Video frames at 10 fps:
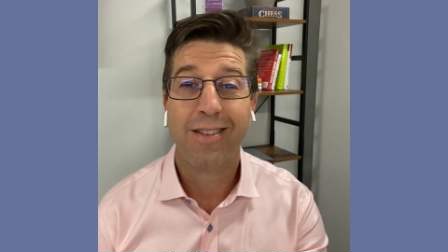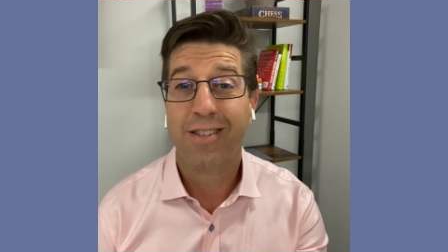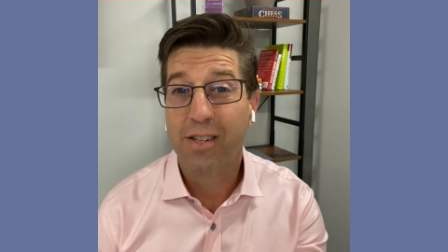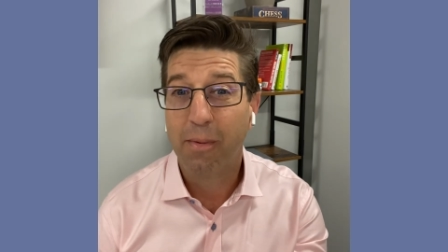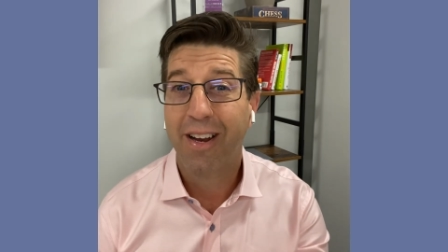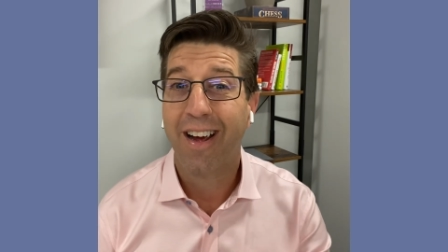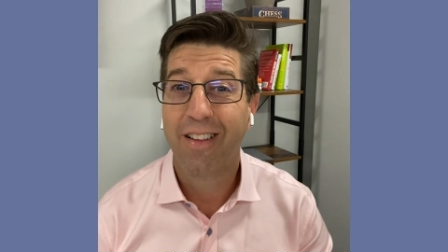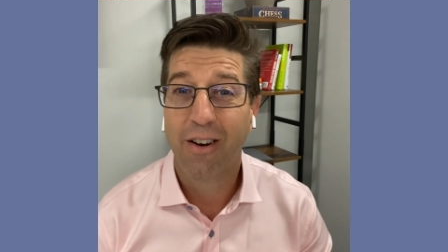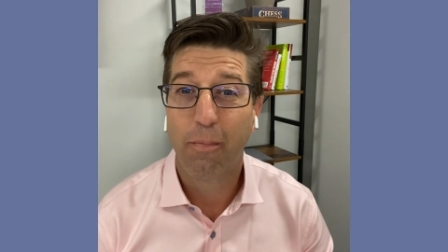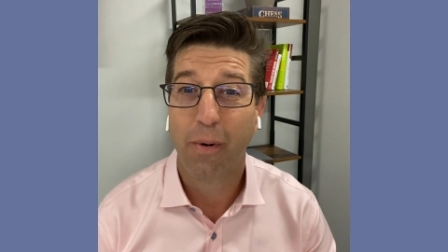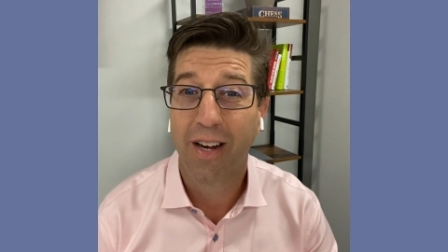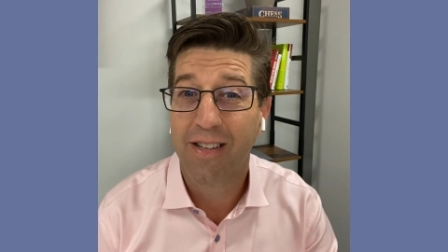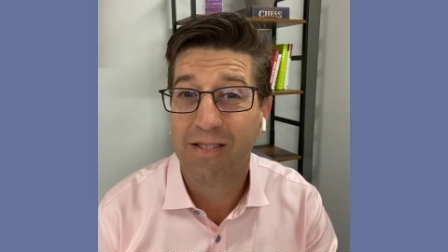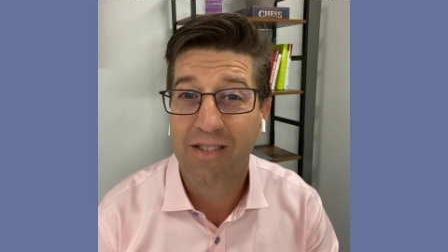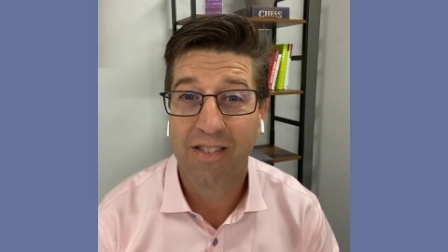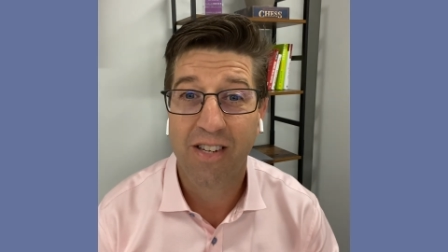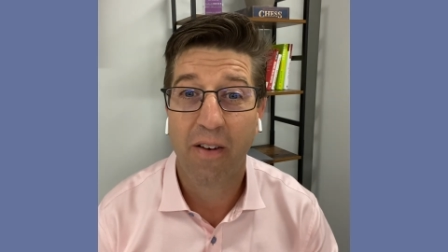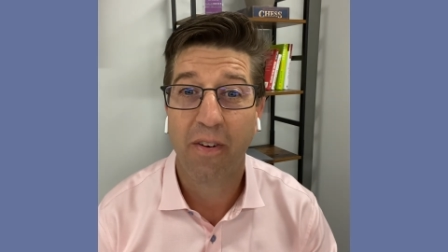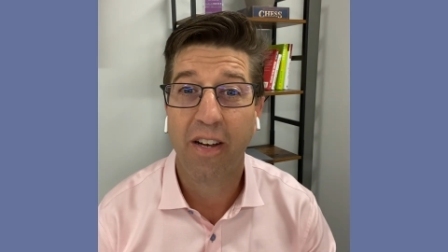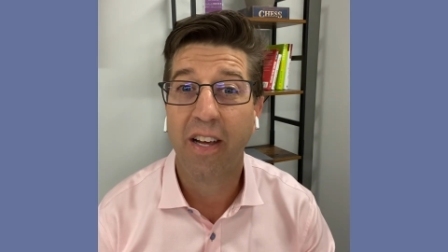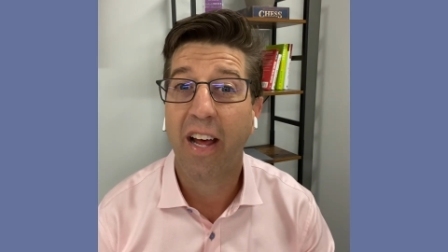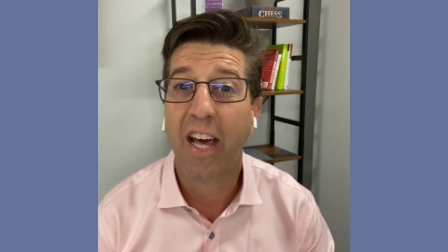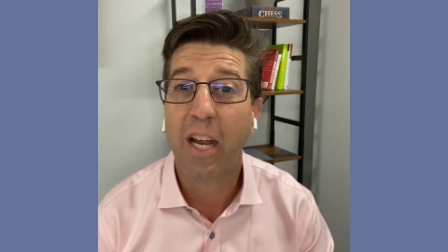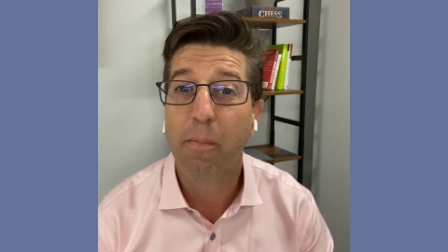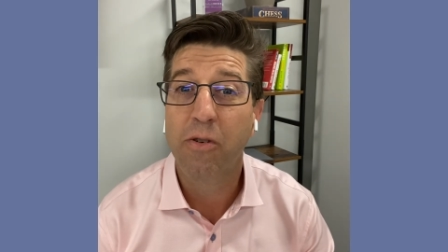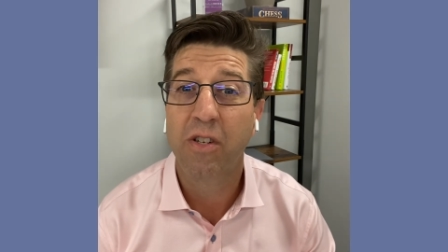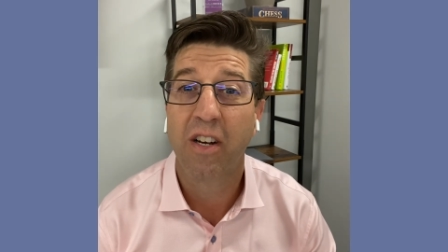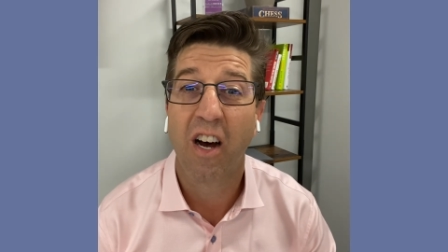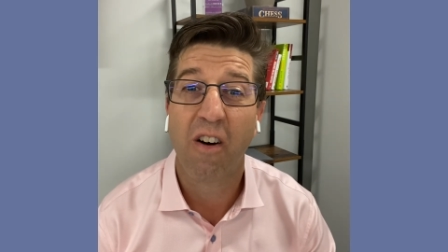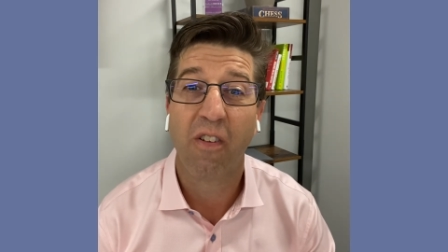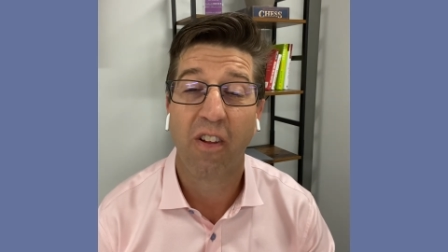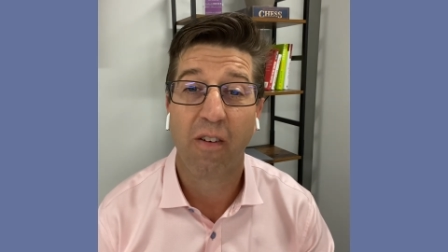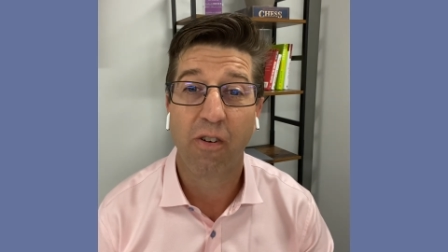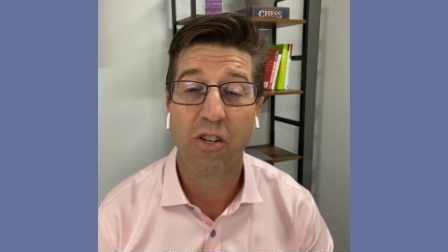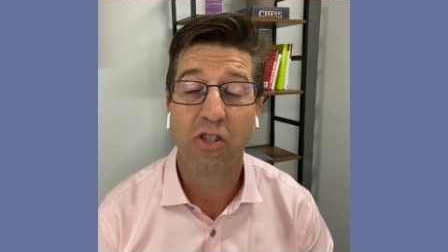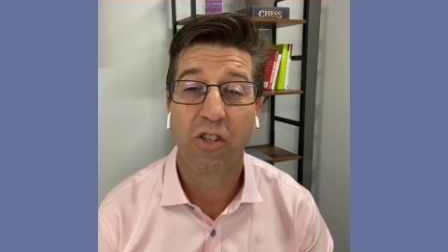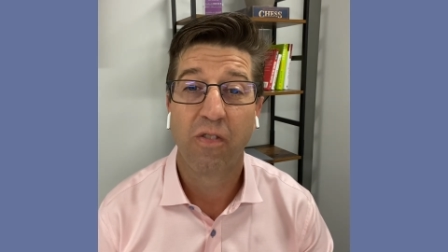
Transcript: Since, hey, they're bringing 70 to 80% of the leverage.